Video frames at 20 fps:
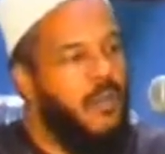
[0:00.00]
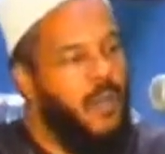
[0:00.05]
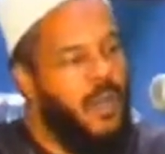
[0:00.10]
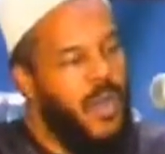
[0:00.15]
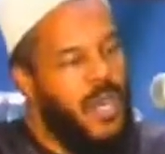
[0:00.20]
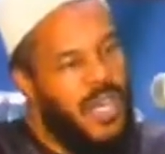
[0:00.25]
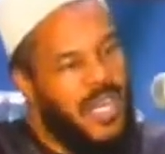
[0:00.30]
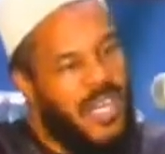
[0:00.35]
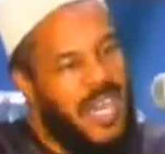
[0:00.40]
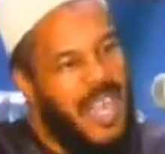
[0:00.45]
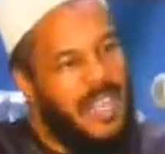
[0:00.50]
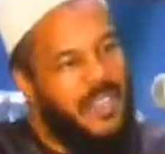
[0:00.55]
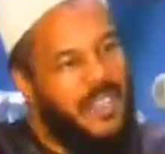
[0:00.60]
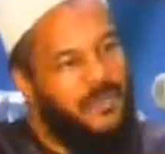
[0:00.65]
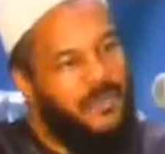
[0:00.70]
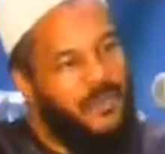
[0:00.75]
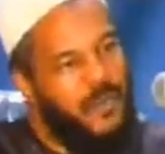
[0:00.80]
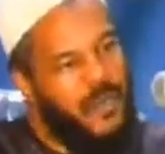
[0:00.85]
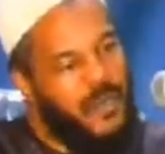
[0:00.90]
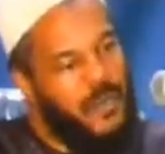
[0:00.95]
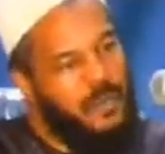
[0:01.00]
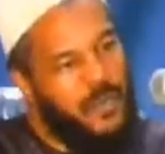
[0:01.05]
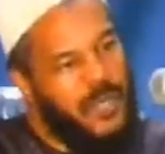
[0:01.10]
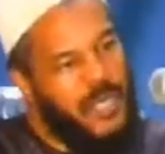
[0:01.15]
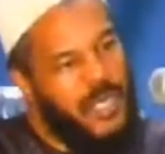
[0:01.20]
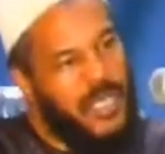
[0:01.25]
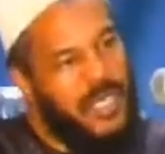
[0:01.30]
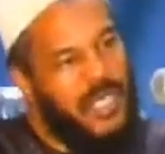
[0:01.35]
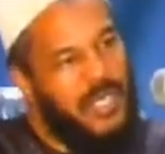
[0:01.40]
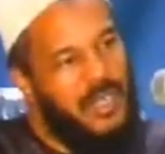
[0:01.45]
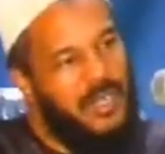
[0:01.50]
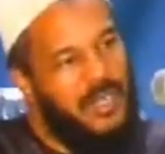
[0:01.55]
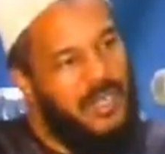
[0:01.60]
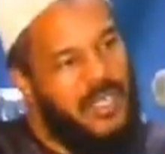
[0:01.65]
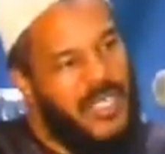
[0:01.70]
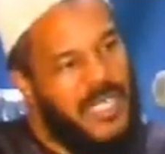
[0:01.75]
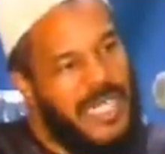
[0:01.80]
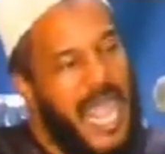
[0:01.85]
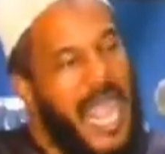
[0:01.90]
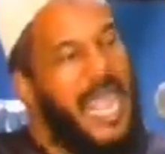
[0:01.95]
were it not for the particular
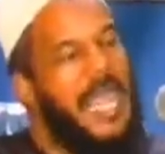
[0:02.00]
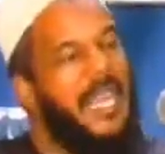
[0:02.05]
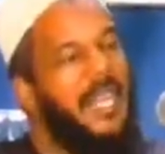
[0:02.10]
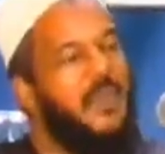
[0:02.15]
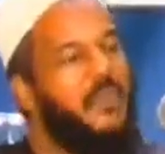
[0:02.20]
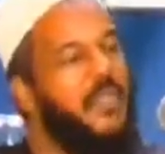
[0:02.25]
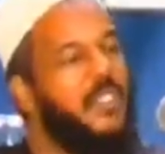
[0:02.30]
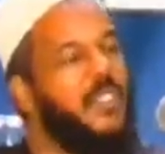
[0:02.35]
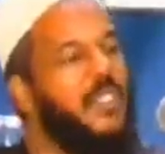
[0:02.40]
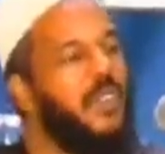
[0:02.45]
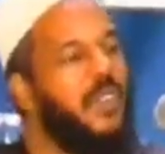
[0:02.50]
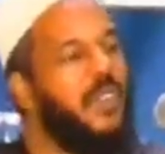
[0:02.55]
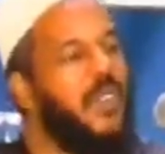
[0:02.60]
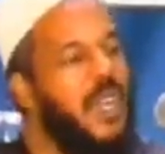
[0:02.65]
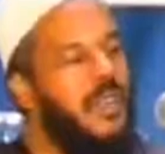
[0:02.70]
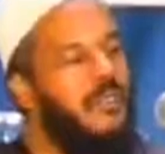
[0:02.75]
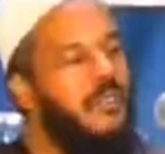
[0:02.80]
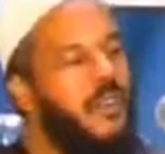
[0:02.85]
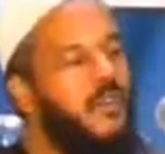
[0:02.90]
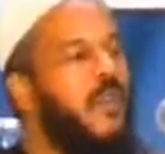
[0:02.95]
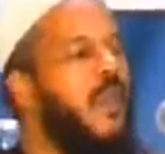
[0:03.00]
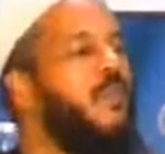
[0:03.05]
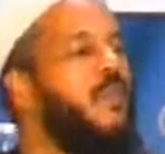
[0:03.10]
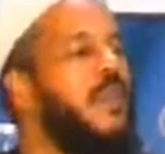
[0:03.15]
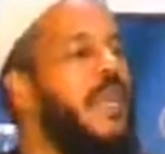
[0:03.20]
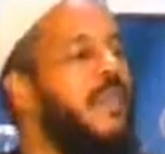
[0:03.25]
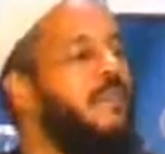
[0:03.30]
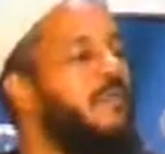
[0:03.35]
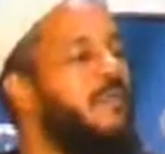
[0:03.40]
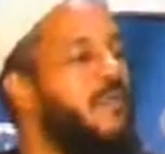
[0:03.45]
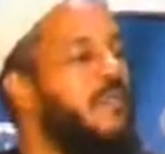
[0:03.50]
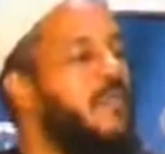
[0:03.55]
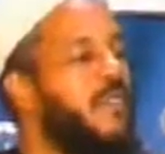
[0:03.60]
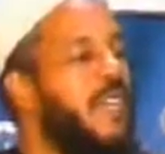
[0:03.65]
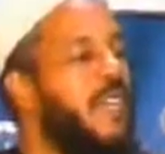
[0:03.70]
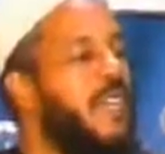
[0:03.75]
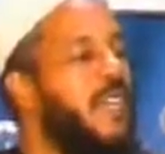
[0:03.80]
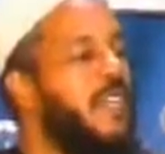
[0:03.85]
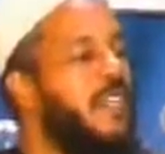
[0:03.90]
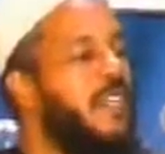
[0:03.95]
style in which they're covered, one would have to
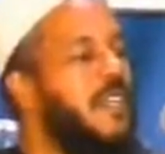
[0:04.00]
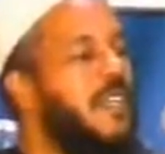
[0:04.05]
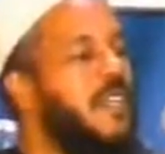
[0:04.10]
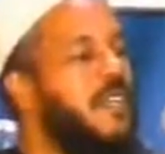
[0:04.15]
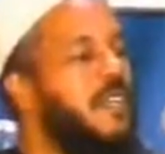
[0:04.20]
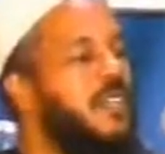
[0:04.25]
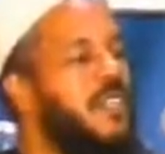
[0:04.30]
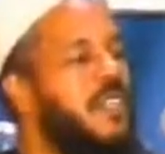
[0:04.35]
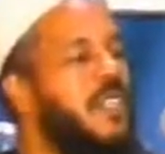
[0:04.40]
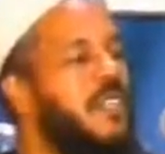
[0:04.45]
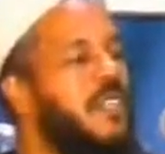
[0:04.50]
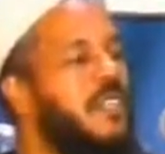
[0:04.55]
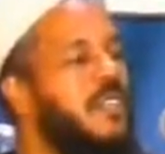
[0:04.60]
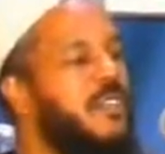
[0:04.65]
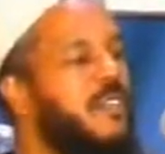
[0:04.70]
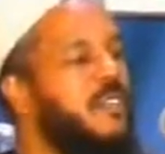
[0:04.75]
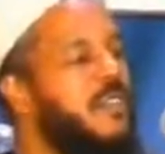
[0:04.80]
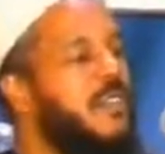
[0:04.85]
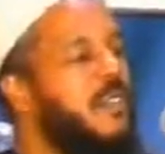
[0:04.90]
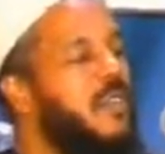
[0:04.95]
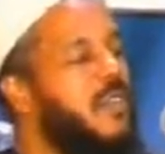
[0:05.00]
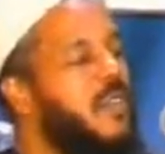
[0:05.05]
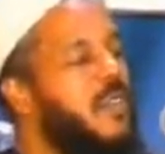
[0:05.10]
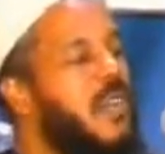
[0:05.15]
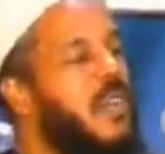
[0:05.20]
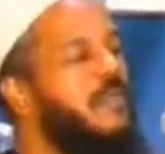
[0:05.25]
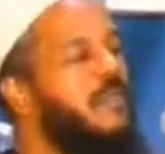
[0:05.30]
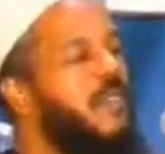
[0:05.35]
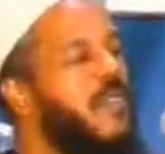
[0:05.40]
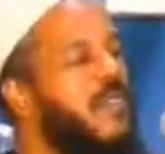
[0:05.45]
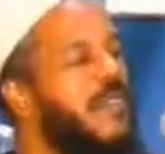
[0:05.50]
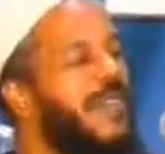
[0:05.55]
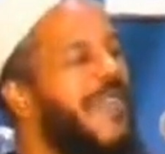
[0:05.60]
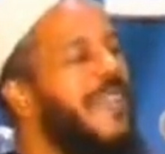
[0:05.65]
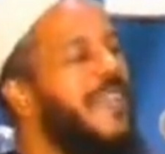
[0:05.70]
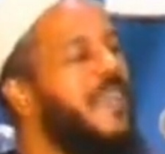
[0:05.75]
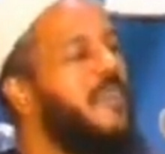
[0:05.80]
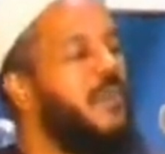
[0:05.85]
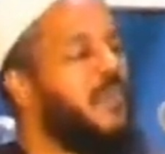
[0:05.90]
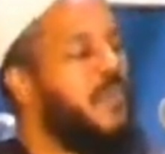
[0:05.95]
say she is covered
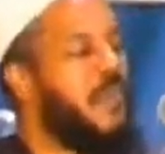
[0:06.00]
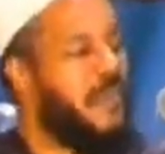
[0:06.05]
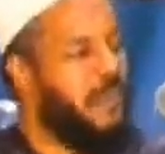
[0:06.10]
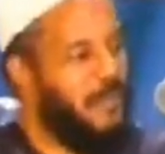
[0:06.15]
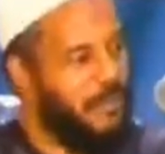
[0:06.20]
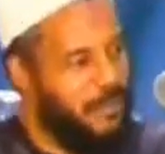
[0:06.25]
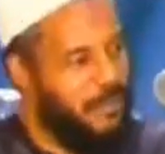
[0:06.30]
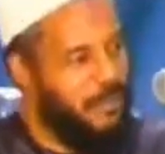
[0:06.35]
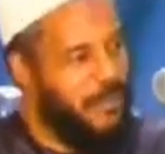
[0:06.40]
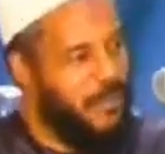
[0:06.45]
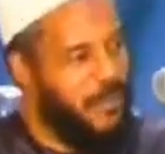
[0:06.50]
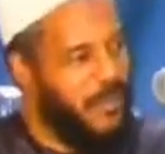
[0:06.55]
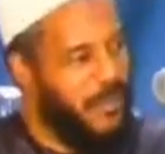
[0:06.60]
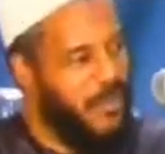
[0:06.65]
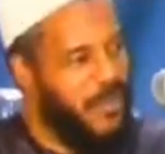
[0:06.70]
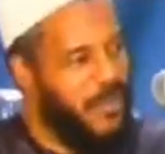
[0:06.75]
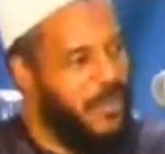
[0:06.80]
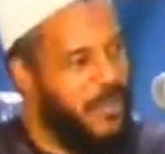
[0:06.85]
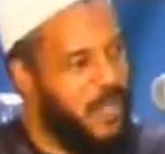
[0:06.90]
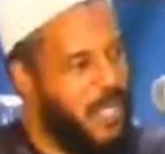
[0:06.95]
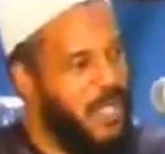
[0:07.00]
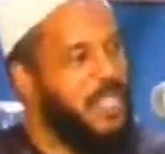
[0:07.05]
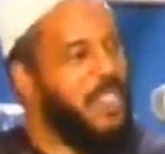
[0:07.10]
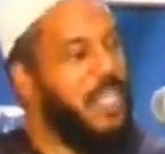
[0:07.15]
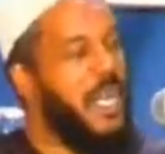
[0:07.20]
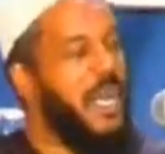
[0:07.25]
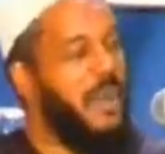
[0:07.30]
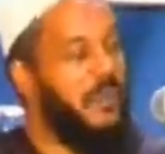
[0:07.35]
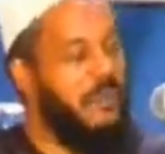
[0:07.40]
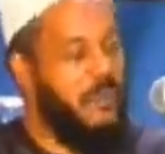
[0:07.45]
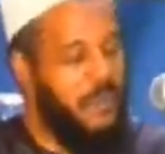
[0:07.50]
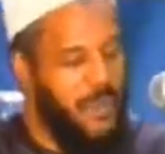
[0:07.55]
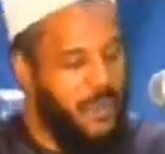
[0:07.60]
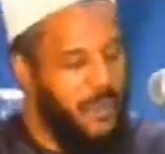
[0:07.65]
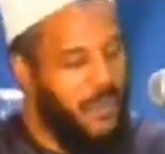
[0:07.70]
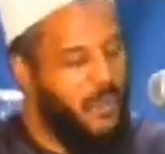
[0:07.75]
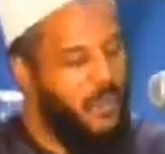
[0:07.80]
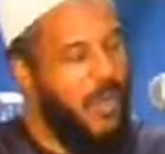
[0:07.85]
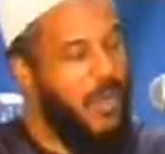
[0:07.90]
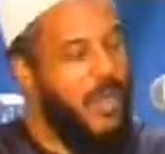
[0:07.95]
like a Muslim. Hijab,
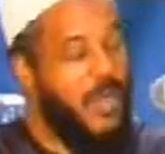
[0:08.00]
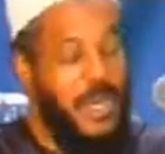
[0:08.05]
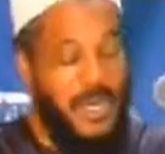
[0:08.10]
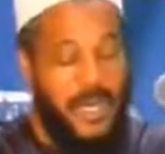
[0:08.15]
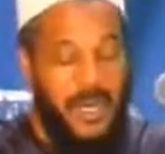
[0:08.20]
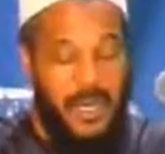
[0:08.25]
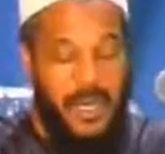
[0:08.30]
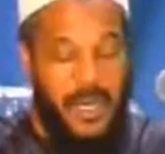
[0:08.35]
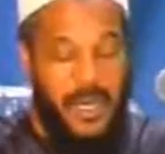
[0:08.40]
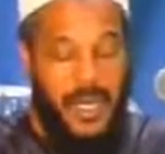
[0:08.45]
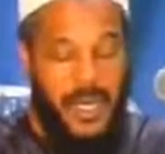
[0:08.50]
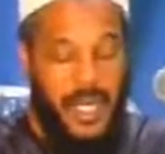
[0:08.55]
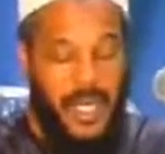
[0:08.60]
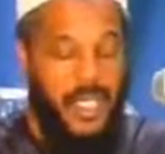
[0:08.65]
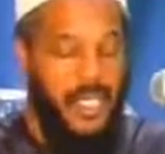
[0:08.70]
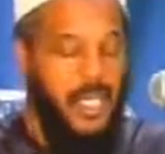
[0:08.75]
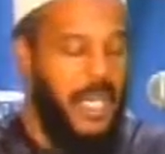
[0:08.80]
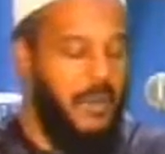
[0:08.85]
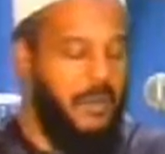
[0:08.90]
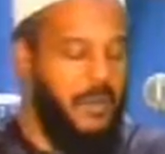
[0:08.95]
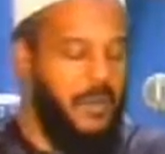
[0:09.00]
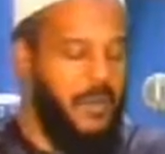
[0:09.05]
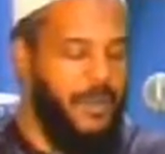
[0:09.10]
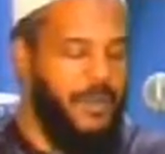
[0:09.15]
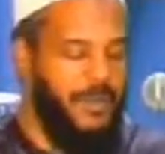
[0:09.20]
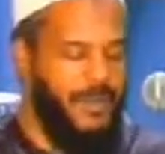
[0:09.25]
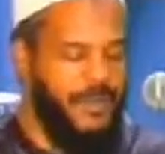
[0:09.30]
wearing hijab.